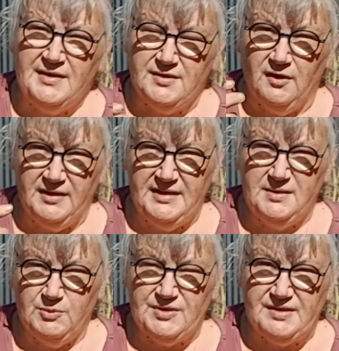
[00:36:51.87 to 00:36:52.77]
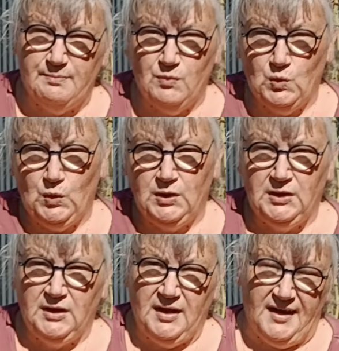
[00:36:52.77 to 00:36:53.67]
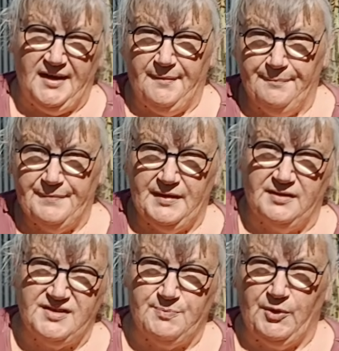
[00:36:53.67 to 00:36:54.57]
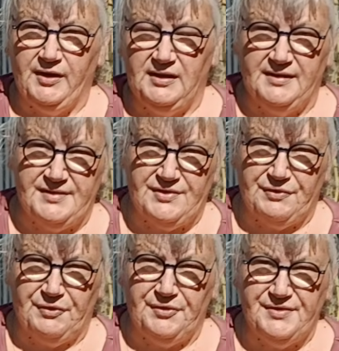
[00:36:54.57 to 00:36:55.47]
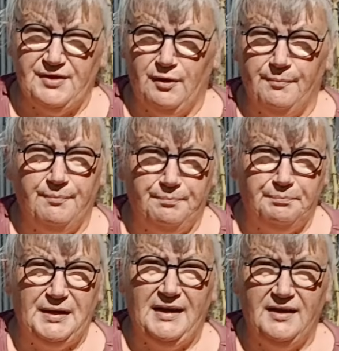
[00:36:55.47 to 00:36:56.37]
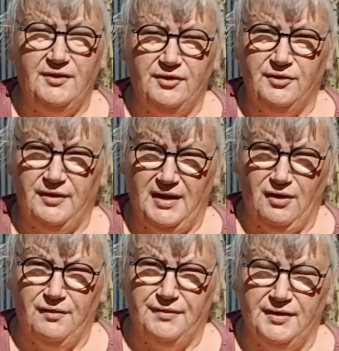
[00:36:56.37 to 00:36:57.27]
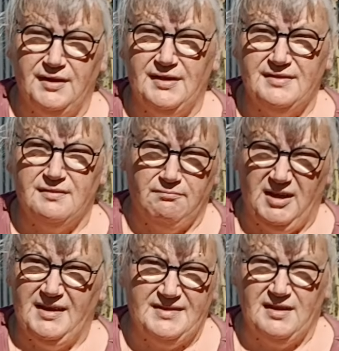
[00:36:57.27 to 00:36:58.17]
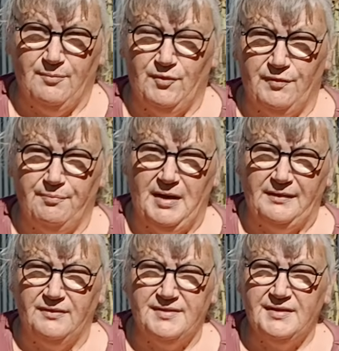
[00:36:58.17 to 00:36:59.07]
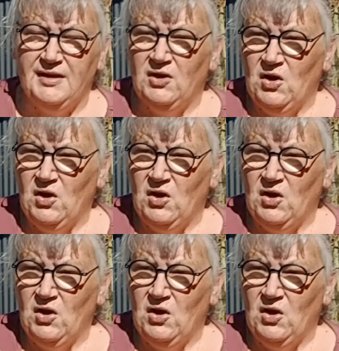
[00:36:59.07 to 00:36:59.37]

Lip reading: So I need to put some more little sprinklers through. So I'm planning to do that over the next X number of months.